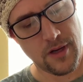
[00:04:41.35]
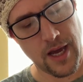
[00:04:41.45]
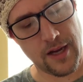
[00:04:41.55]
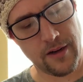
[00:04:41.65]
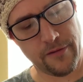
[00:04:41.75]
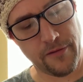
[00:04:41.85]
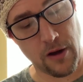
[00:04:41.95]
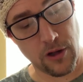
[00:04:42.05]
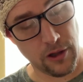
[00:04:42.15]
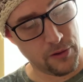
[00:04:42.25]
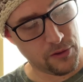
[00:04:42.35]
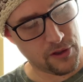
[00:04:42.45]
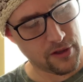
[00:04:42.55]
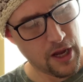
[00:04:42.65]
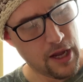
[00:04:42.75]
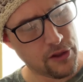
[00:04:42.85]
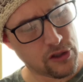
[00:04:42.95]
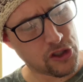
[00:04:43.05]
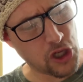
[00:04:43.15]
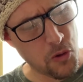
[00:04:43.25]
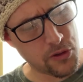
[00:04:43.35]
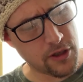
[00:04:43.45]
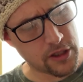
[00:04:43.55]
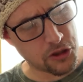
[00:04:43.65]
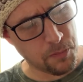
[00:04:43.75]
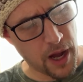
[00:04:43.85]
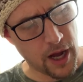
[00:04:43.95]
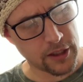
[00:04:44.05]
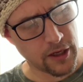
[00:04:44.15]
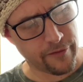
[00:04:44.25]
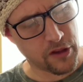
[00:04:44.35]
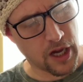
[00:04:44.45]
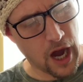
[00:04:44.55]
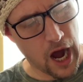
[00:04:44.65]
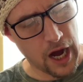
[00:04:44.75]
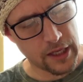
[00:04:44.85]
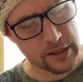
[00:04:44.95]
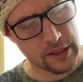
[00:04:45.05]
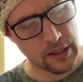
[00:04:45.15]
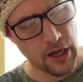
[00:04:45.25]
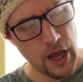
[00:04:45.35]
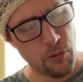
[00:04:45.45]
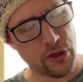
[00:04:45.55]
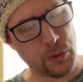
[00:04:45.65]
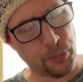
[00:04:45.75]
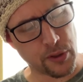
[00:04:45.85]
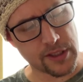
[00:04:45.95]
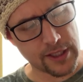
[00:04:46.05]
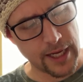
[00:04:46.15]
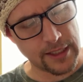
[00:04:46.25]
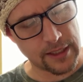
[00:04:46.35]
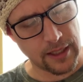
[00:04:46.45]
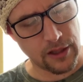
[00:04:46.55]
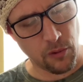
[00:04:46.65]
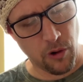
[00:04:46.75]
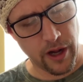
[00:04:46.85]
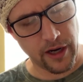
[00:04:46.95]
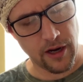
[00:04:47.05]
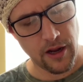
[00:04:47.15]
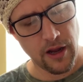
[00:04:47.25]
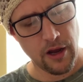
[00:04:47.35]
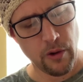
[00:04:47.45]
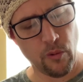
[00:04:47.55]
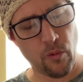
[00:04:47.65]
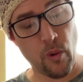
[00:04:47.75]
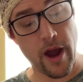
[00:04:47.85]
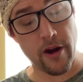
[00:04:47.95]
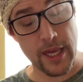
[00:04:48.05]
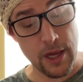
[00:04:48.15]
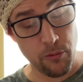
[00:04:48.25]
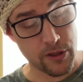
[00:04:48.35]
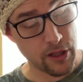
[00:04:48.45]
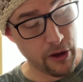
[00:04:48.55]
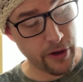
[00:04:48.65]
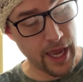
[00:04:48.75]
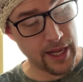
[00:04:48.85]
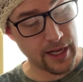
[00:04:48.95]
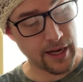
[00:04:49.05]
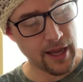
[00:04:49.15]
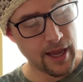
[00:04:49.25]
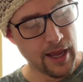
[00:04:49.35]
And of Vaucluse, the chosen spot of the gods was precisely the one where he was located,